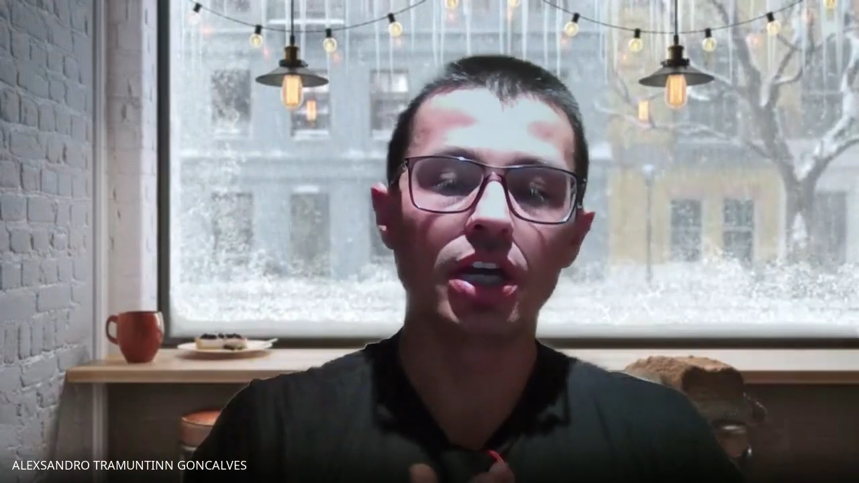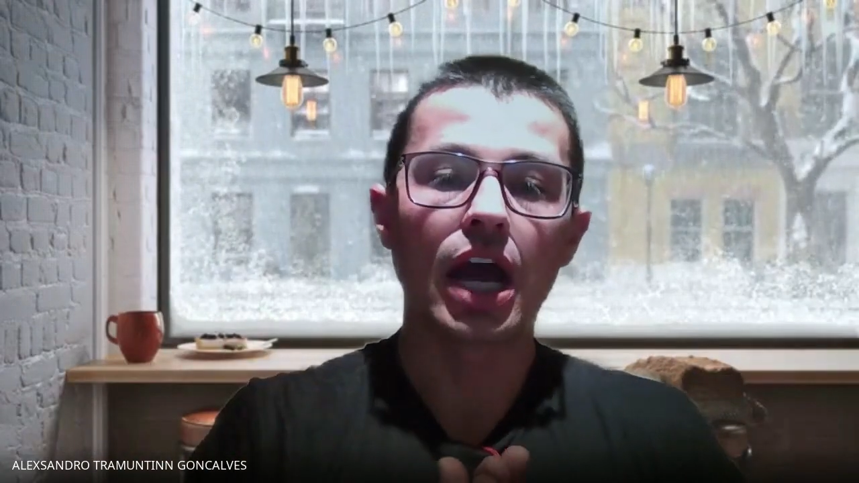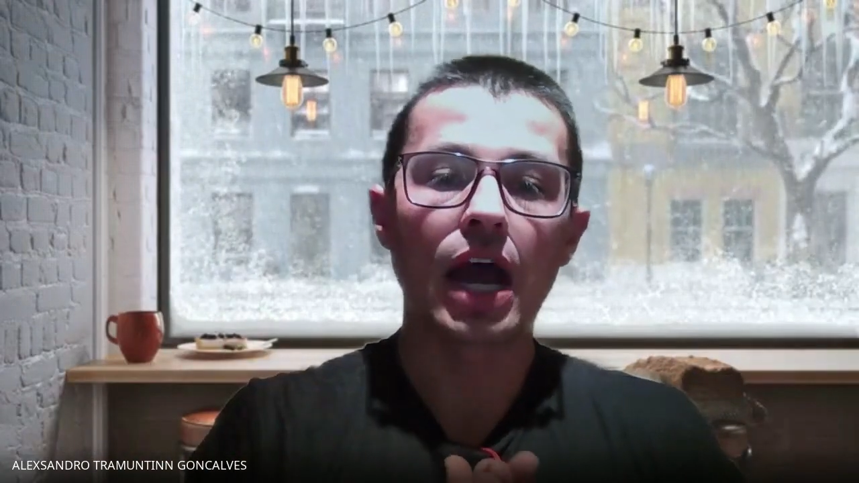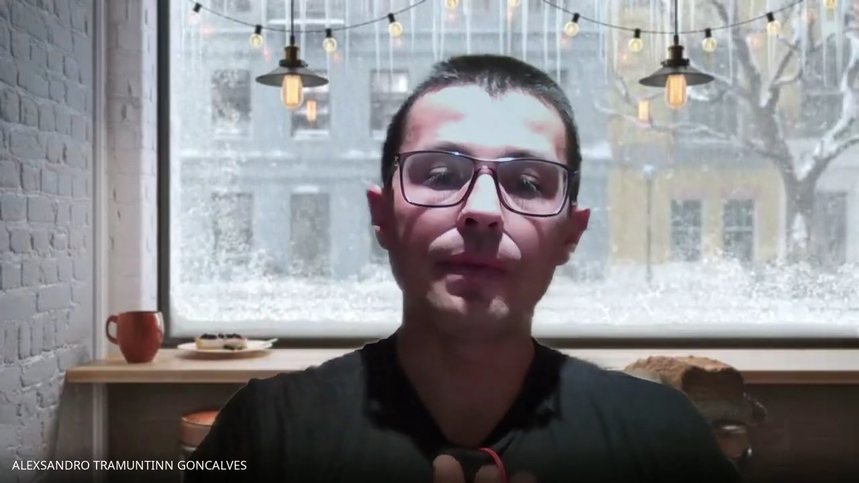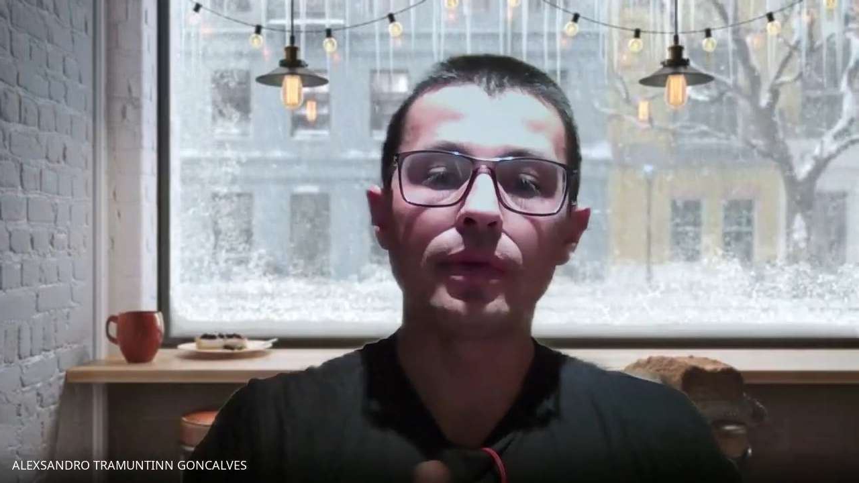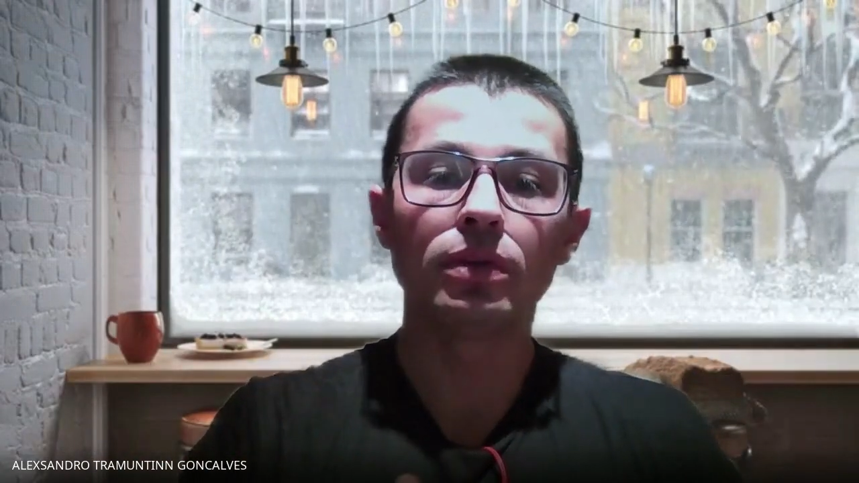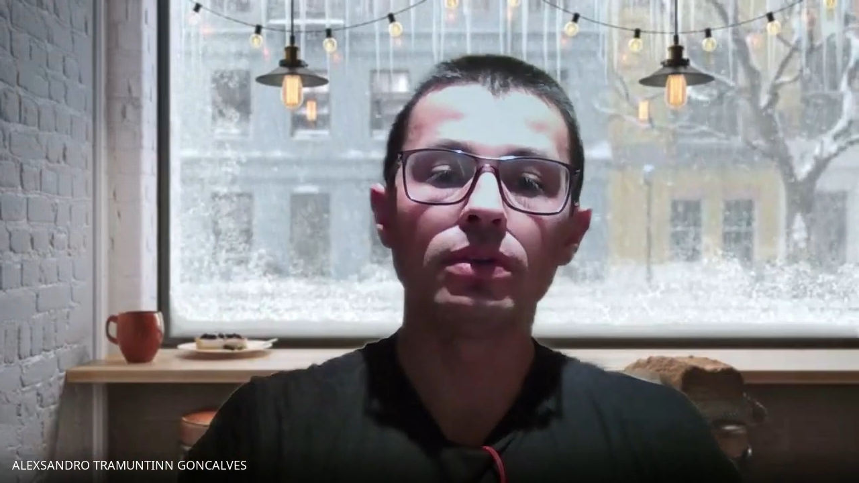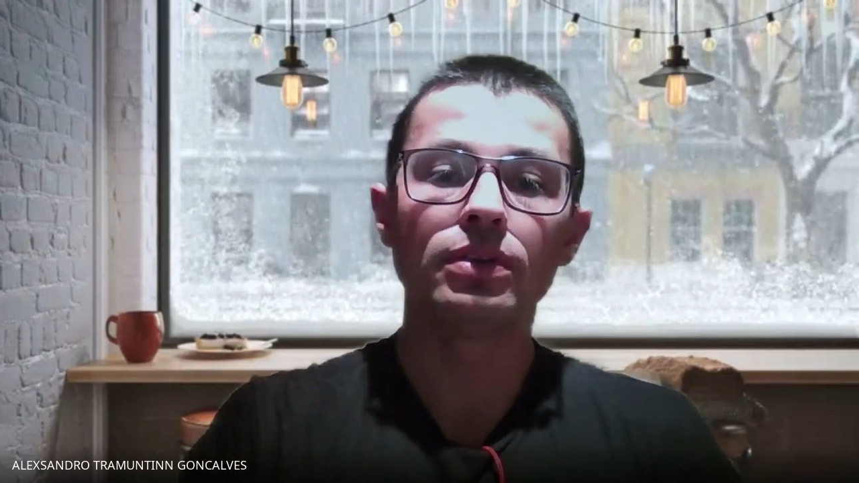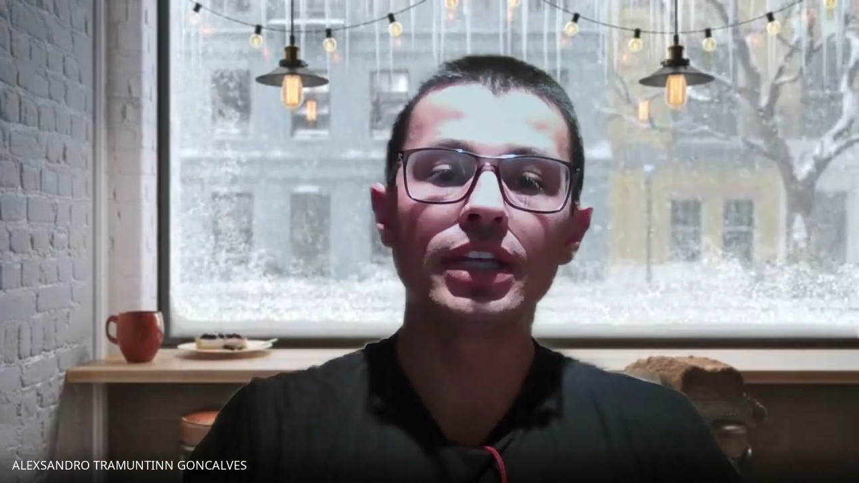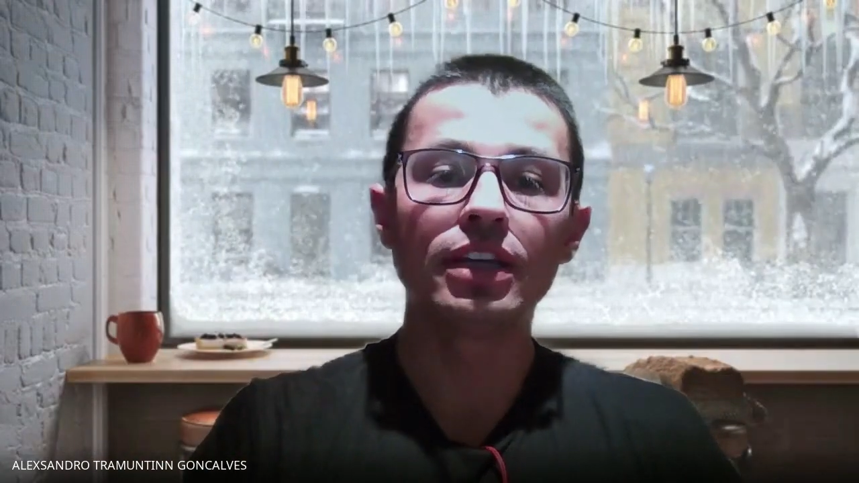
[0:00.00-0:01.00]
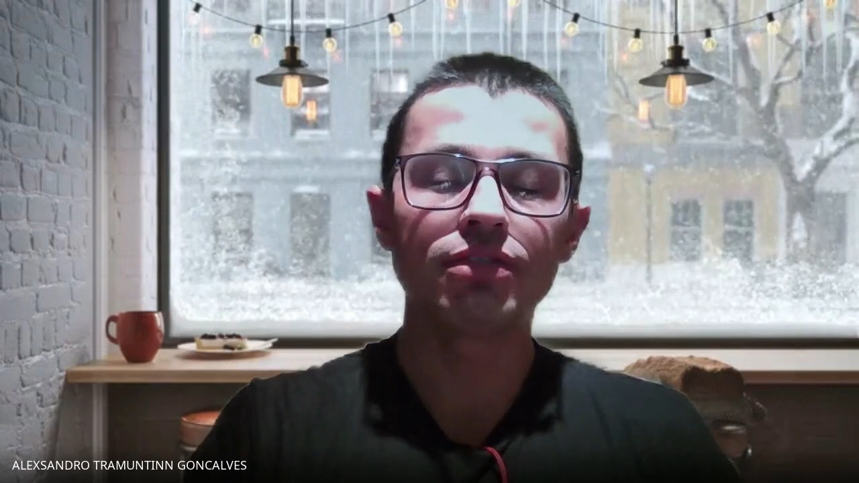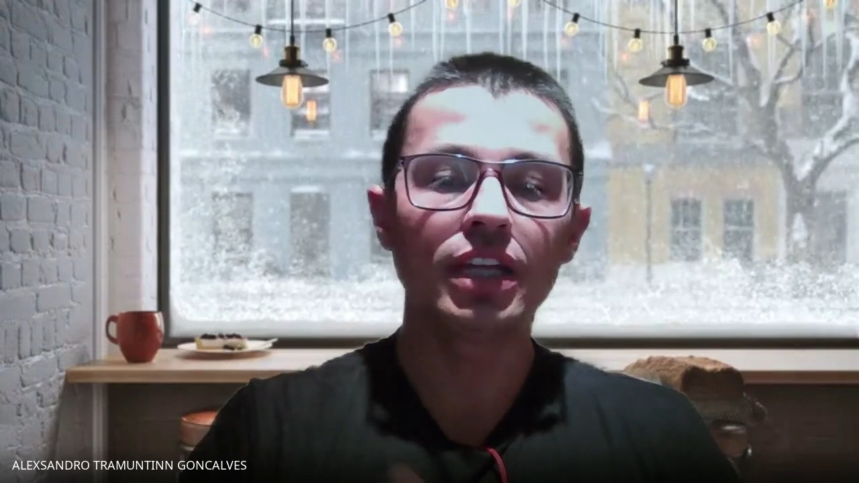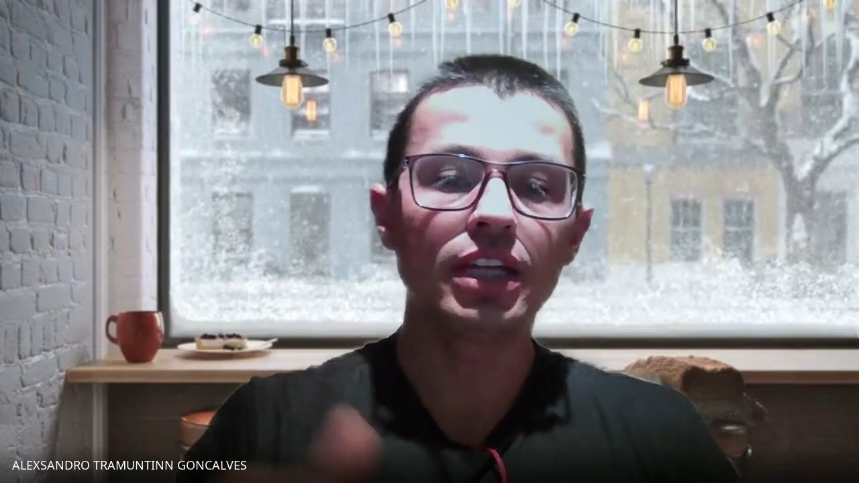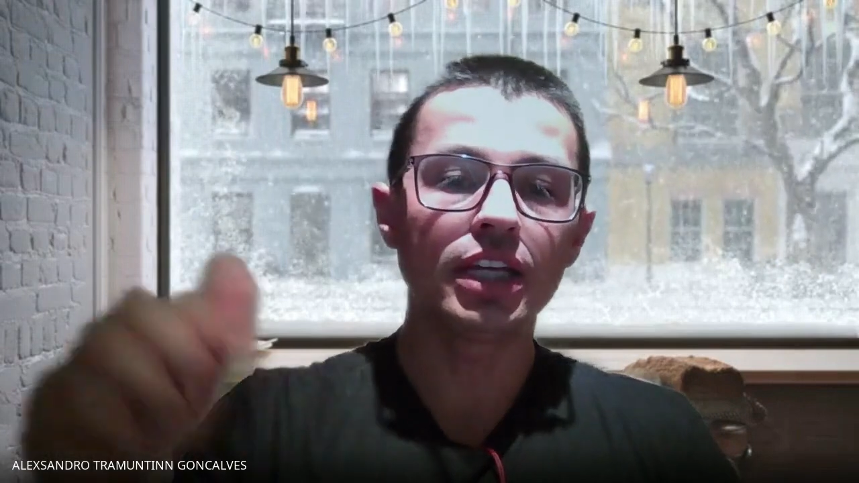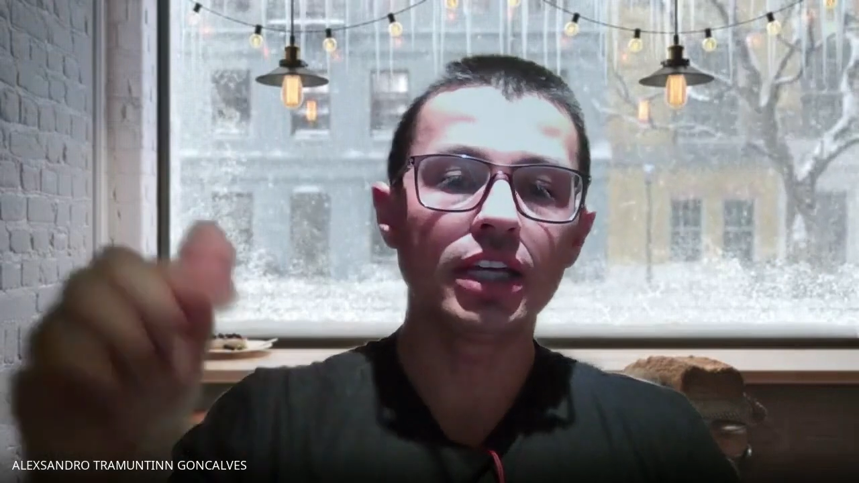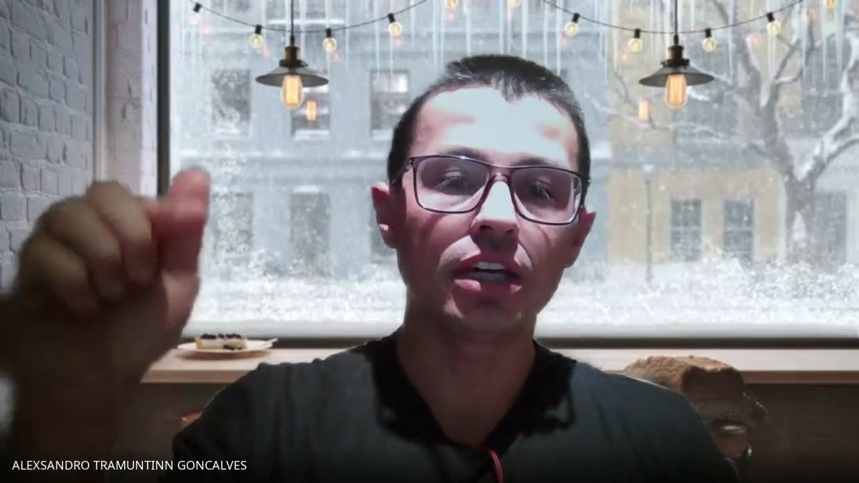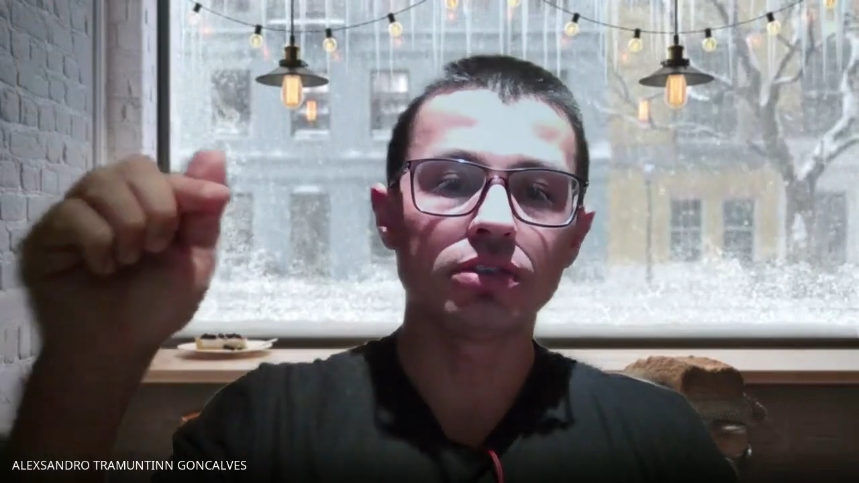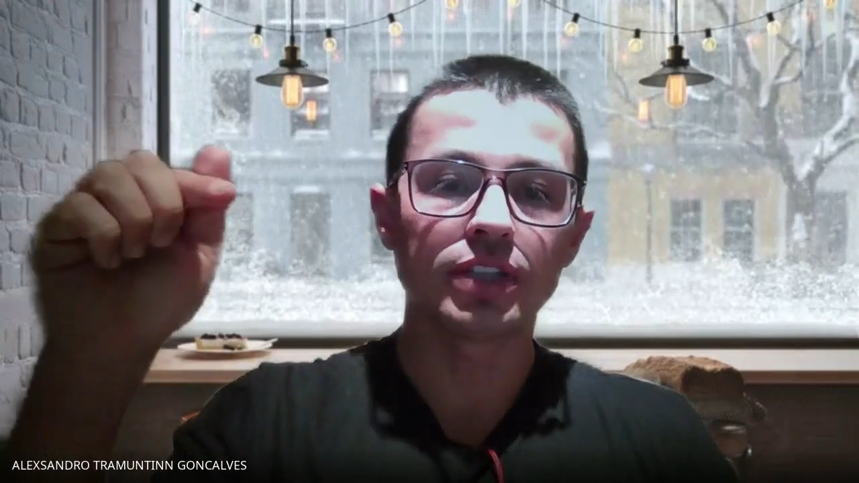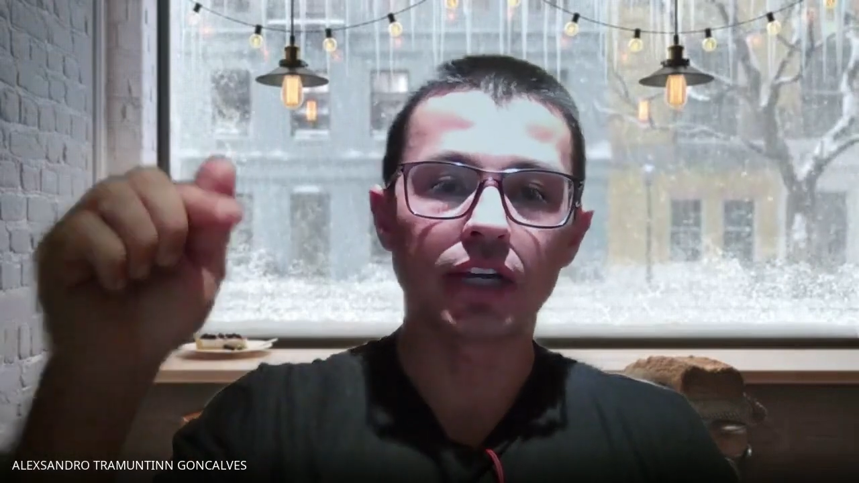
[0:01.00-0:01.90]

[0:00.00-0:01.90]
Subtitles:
I will leave the link on the